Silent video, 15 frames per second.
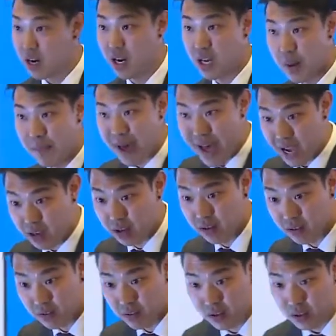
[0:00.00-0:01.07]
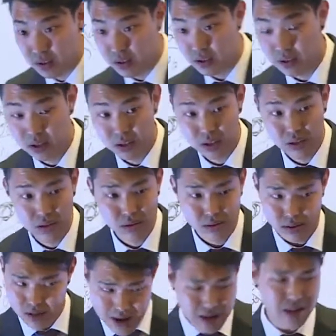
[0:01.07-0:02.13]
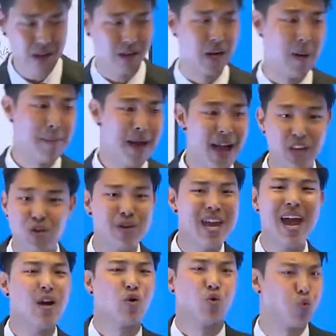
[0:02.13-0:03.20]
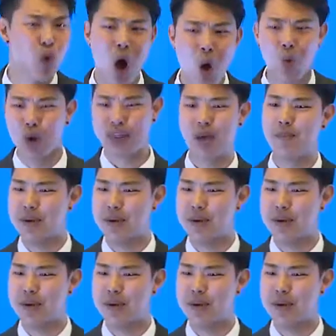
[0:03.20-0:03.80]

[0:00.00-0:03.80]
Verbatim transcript: going to come back? They're not going to come back. You can't grow with the